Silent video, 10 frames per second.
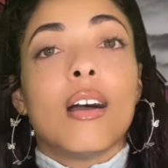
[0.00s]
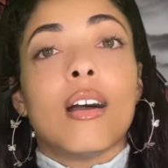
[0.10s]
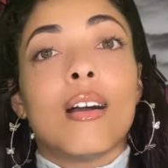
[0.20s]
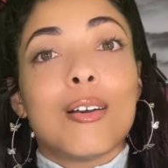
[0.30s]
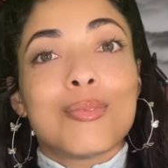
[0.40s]

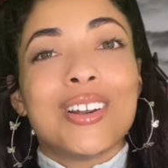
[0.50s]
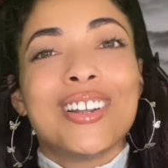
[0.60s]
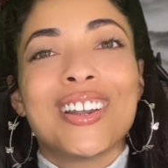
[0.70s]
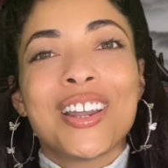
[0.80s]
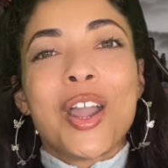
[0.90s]
For
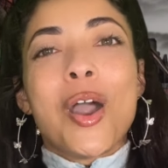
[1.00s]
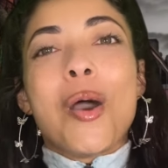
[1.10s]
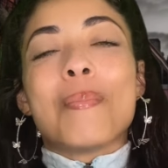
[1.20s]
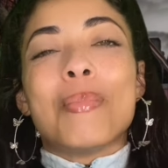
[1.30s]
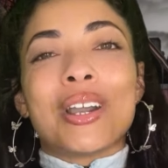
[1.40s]

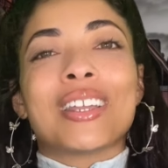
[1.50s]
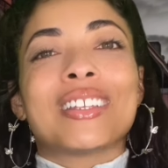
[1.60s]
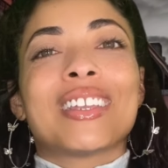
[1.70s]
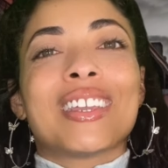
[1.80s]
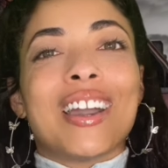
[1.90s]

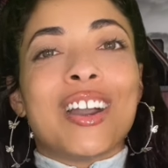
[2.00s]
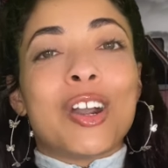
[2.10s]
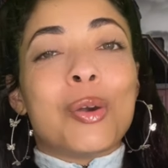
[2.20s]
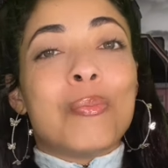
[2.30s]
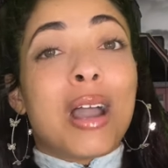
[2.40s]

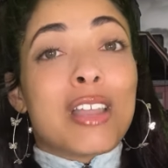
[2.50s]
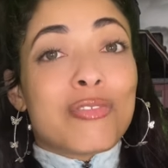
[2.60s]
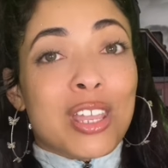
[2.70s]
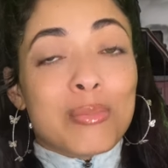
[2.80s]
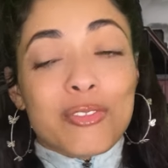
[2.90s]
my
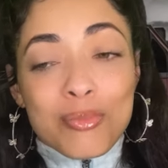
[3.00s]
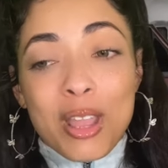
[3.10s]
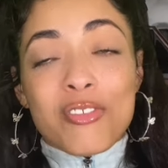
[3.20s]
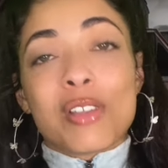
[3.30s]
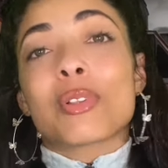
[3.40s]

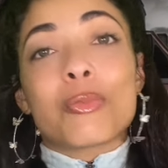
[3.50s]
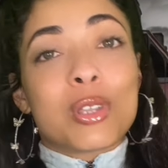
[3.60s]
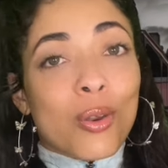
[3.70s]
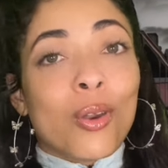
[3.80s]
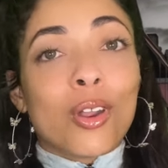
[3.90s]
family, we
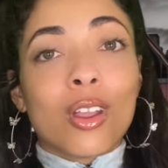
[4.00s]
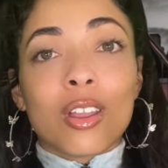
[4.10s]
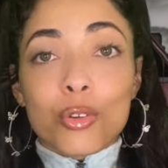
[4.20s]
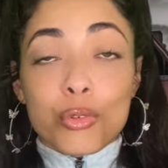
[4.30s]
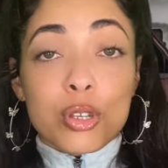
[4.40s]
are
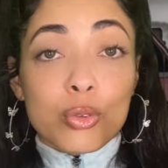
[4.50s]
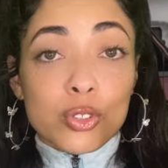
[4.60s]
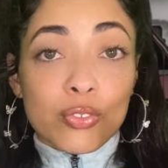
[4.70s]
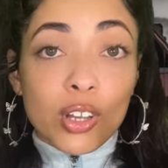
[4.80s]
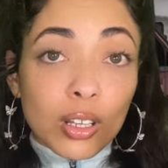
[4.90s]
Creoles
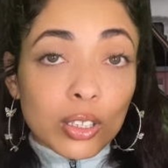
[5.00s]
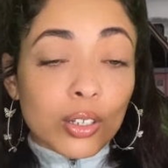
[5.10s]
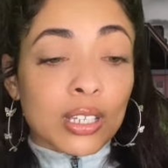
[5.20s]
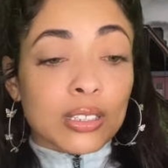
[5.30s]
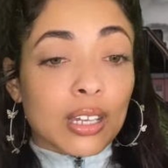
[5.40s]
of color,
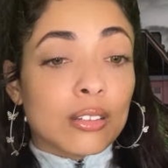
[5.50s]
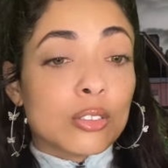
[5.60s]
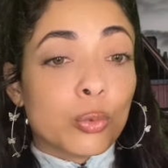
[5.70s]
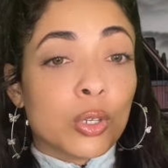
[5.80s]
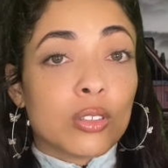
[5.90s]
and that
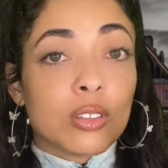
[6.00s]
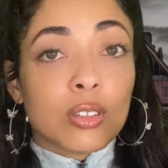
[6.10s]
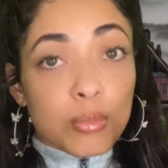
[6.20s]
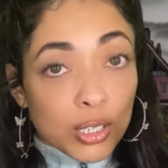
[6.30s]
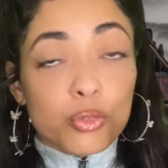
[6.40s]
is what the
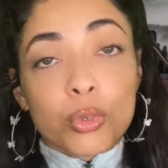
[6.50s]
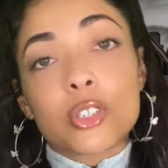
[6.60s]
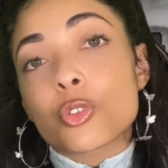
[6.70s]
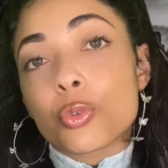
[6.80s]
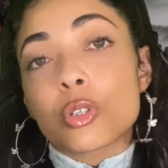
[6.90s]
mixed
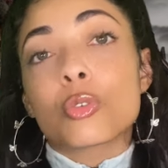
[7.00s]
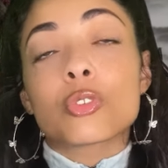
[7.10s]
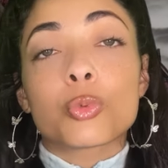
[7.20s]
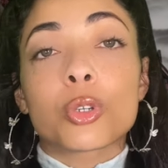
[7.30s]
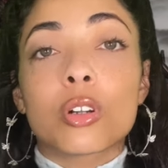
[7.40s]
race
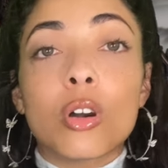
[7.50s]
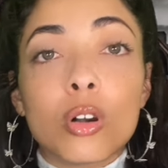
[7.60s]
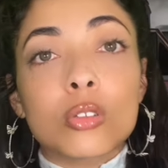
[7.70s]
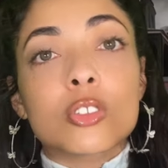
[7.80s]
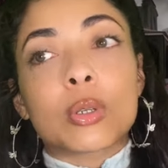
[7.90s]
Creoles were
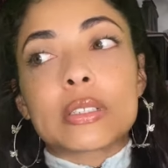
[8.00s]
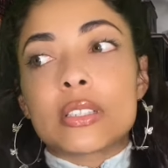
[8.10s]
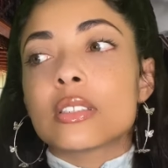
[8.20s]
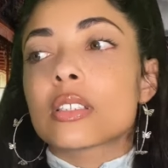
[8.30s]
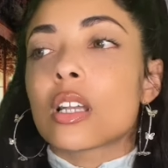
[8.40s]
called. So I
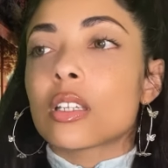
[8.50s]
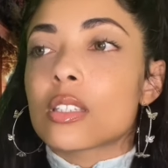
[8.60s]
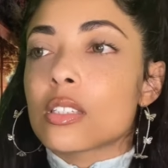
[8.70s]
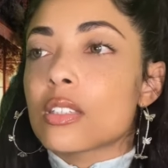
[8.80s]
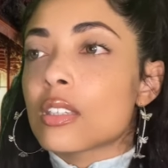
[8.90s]
tend to kind of
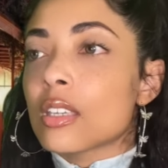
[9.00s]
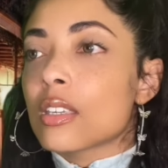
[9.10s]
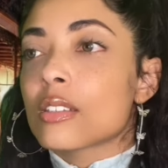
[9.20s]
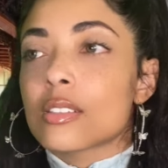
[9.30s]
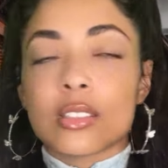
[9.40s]
see
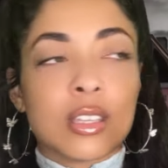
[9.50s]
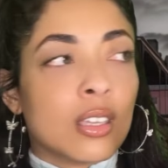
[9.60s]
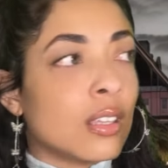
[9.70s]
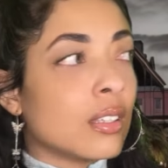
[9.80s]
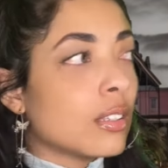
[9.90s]
things
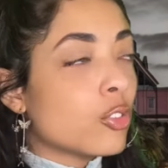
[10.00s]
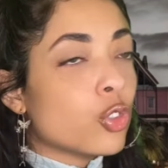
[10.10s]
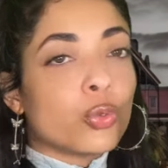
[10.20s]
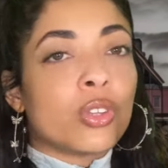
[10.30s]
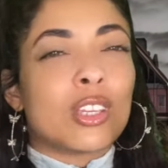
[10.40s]
and
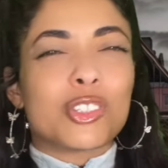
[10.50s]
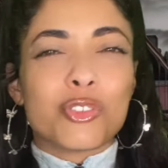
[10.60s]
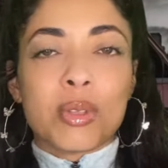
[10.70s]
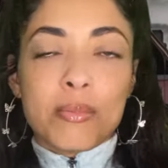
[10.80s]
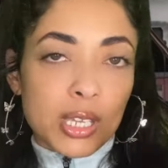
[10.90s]
show things
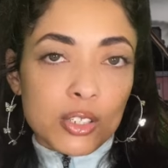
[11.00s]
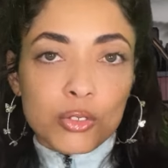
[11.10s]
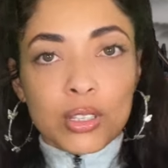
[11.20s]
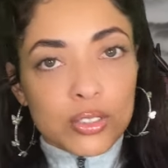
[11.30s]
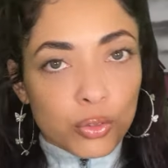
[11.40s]
from a mixed
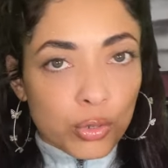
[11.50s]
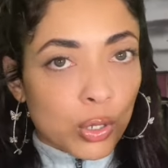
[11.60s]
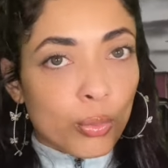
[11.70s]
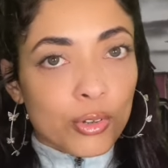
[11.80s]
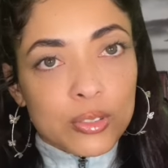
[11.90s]
race
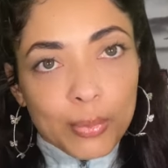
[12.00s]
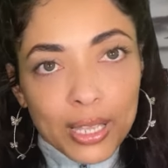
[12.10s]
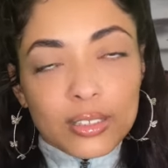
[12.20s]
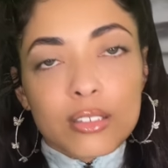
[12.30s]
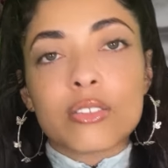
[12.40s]
Creole
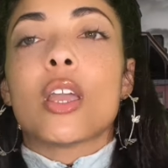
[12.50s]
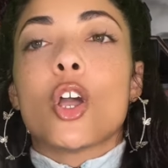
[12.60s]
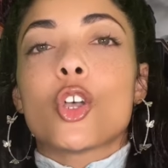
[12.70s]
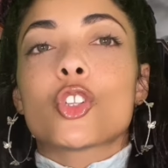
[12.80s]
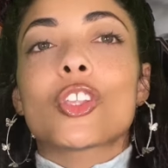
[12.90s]
perspective.
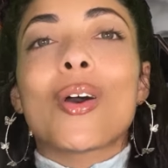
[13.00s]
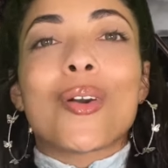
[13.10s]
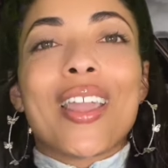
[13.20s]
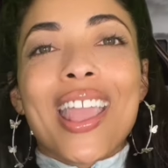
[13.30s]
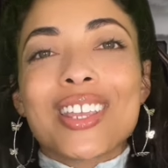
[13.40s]

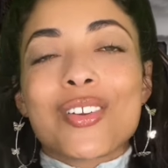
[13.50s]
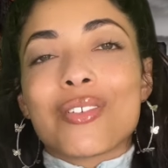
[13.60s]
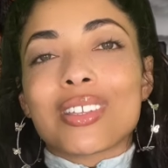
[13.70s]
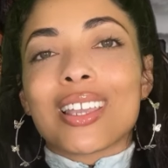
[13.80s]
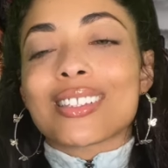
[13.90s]
So anywho,
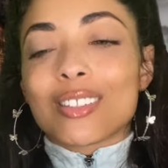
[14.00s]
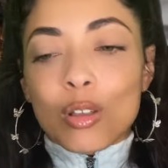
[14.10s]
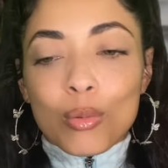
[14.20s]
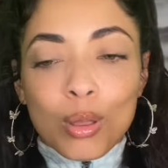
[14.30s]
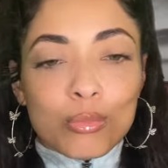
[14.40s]
yes,
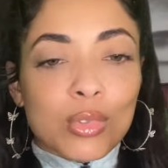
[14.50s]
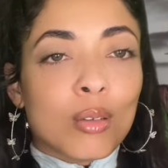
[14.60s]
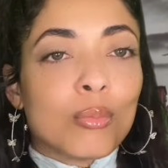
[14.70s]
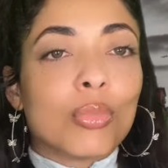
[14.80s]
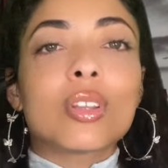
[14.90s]

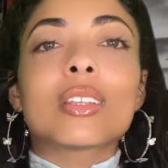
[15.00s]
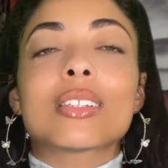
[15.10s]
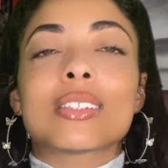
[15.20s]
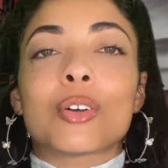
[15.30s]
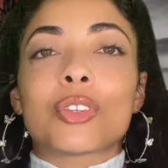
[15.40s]
I'm putting
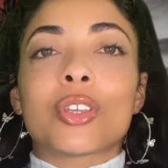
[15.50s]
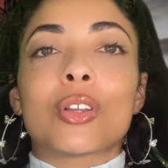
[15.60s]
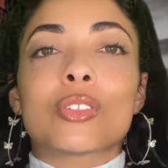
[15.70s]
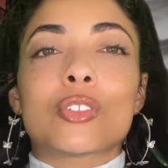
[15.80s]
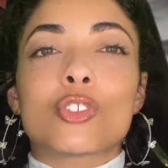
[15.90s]
this out
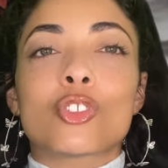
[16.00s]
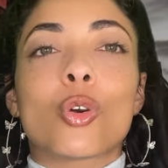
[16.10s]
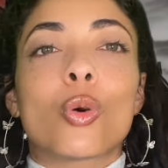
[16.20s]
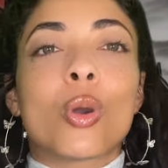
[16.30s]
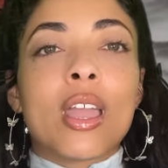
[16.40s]
there to
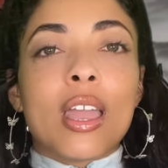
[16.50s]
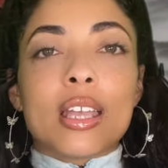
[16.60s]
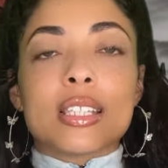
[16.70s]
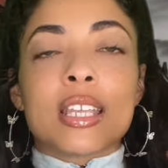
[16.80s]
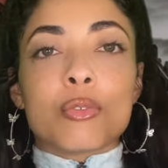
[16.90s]
show
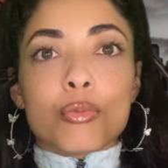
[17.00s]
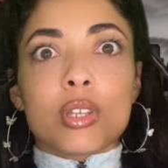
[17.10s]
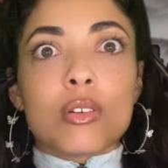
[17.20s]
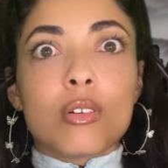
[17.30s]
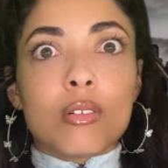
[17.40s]
as a
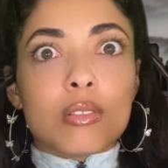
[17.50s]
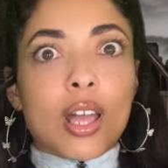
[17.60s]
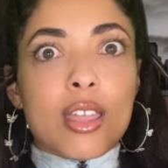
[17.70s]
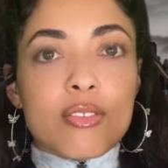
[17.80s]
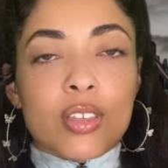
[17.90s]
real
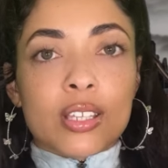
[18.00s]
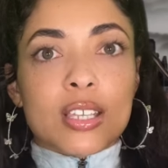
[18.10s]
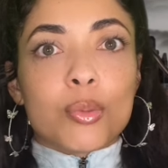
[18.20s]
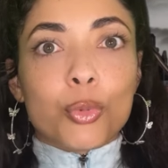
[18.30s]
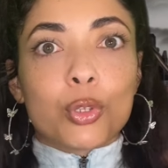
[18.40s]
life
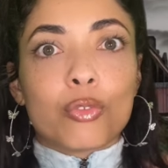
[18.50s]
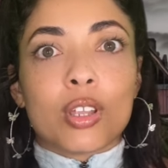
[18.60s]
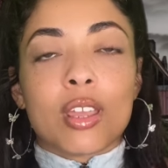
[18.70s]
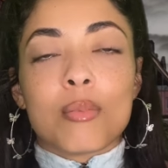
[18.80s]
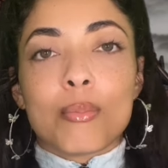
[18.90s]
example of what
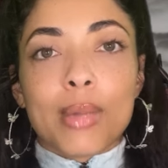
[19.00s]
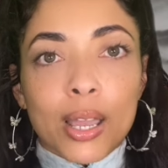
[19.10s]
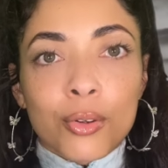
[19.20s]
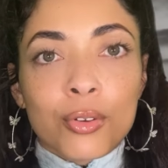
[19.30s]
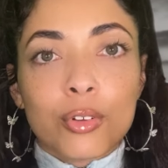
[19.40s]
a
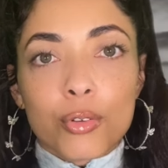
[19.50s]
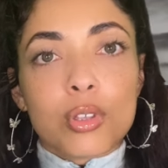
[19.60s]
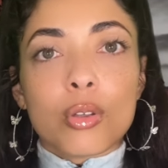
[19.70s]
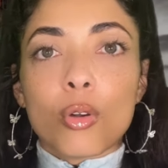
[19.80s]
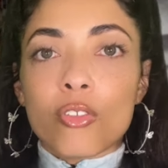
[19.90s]
modern
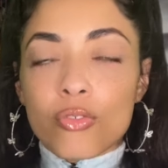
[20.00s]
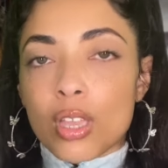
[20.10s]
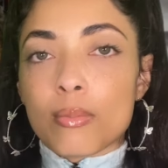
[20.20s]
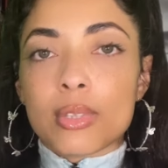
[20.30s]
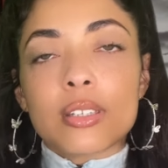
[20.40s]
Creole
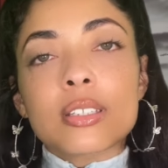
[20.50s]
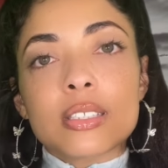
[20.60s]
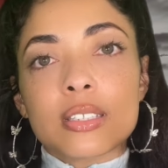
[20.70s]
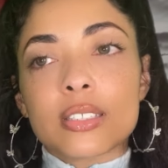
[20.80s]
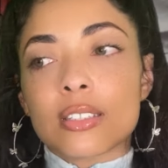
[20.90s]
family
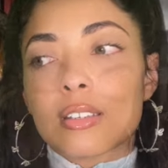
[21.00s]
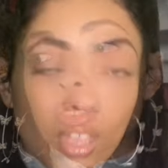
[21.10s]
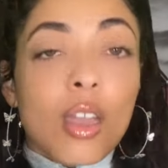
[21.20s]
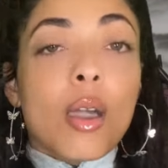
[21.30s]
consists of.